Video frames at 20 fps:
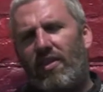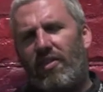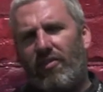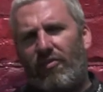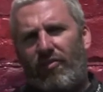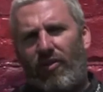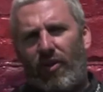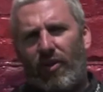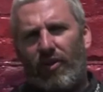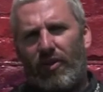the
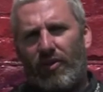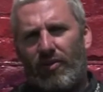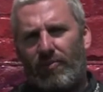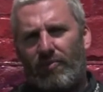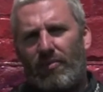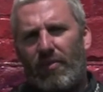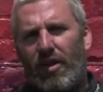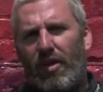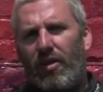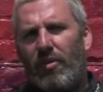fallen
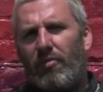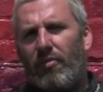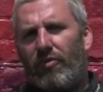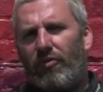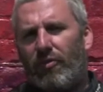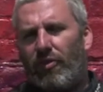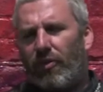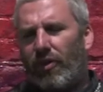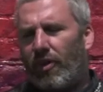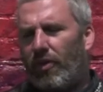
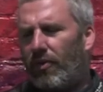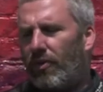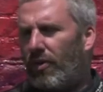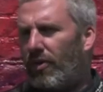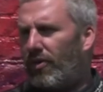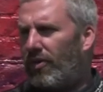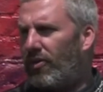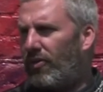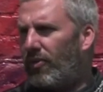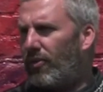before they go
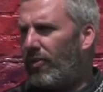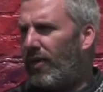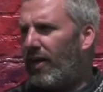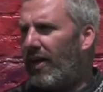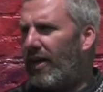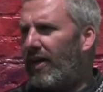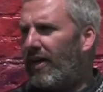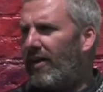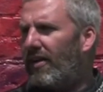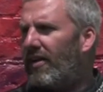into
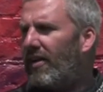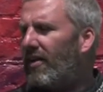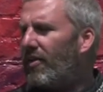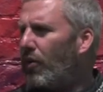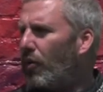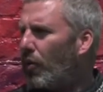uh,